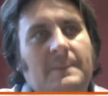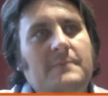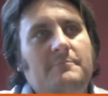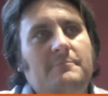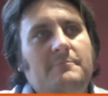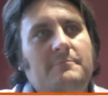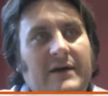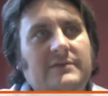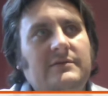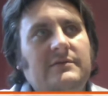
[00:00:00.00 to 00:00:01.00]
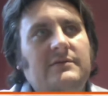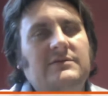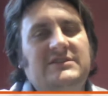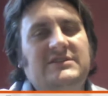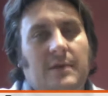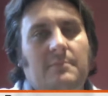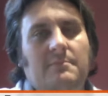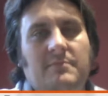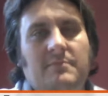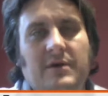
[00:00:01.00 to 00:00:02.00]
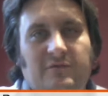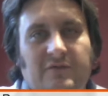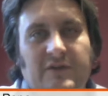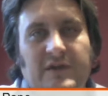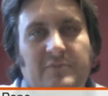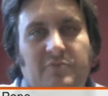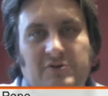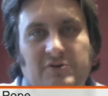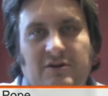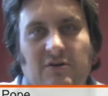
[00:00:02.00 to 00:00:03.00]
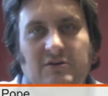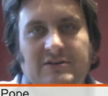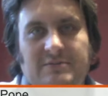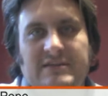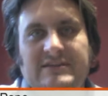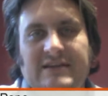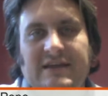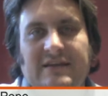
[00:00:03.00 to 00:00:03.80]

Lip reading: but some of the protocols are missing.